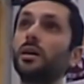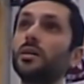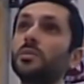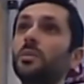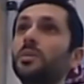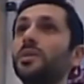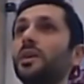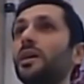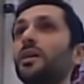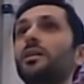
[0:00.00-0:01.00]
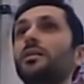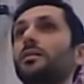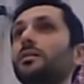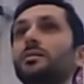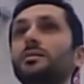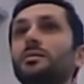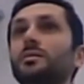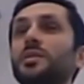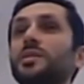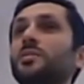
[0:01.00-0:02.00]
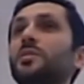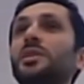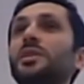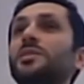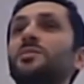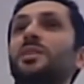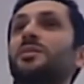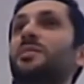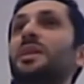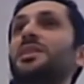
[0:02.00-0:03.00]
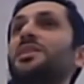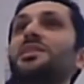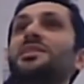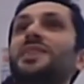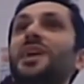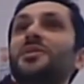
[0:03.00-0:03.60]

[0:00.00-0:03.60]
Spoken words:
You probably say, Mr. Speaker, it's been many years now.